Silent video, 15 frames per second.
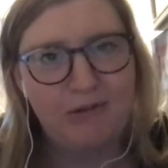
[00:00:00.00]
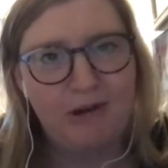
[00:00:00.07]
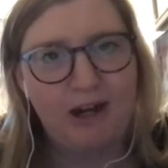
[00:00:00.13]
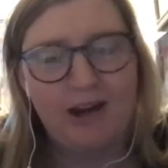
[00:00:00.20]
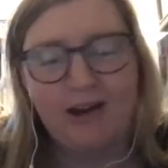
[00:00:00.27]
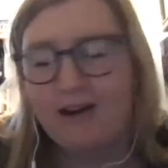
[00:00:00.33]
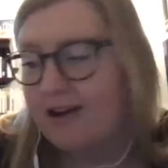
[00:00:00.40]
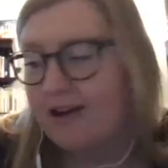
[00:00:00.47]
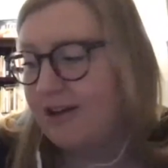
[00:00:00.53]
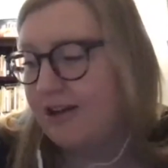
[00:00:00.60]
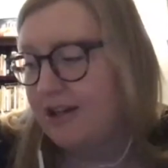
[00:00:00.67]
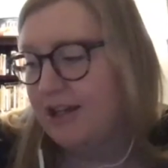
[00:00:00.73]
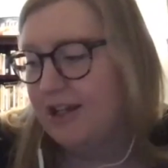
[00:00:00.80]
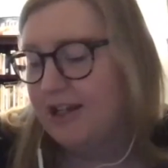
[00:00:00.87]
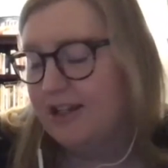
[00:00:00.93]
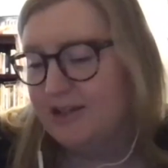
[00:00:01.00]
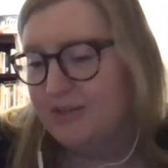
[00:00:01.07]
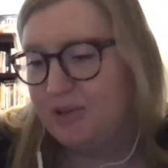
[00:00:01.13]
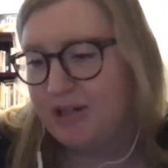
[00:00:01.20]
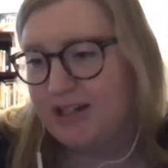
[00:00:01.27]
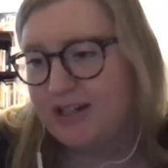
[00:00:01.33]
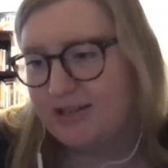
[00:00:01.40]
working on The
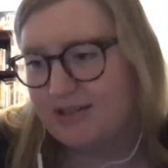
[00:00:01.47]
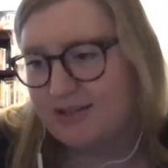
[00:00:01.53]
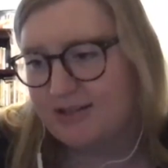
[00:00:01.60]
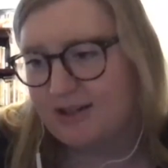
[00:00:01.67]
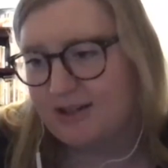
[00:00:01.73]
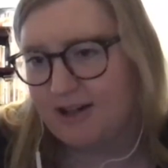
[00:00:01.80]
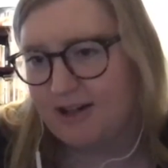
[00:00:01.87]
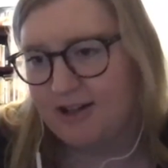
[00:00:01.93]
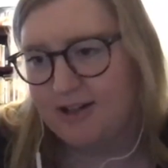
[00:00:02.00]
Prettiest Star.